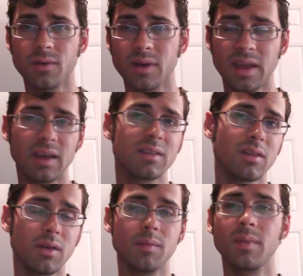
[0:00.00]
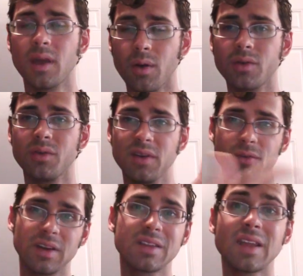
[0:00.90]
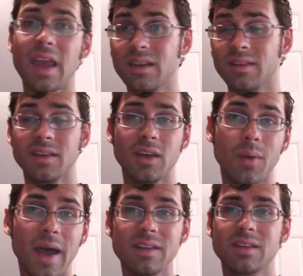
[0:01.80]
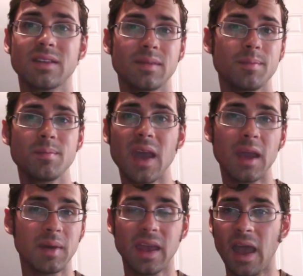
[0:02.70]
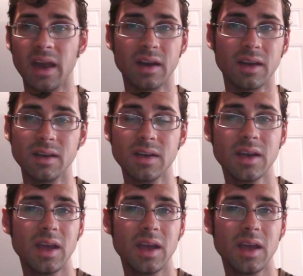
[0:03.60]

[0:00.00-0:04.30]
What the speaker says: gigs. So I'll go to different states in the U.S., maybe Canada,